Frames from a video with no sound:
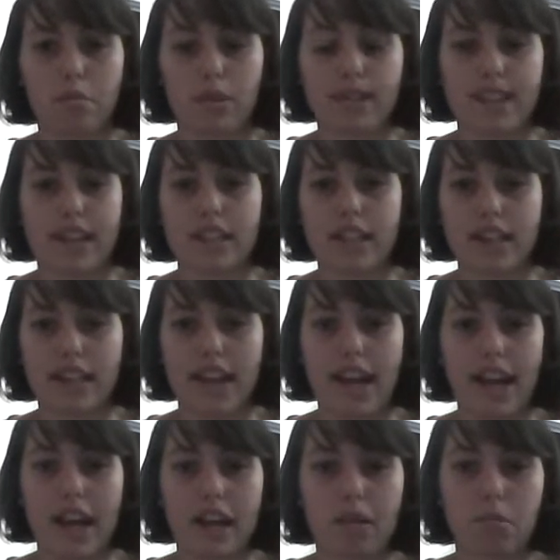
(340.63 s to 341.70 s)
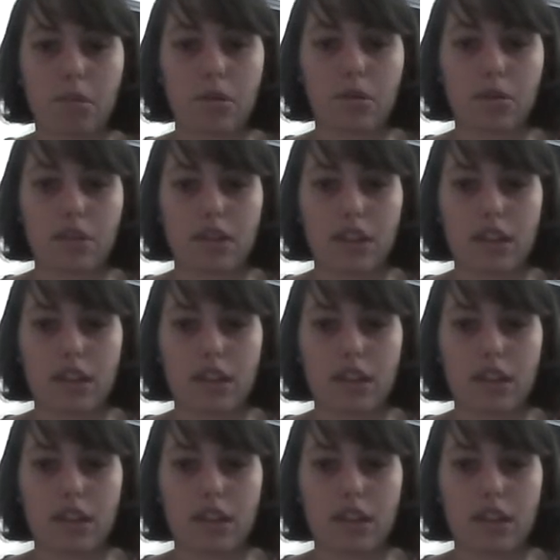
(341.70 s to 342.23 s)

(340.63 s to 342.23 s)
presenting animals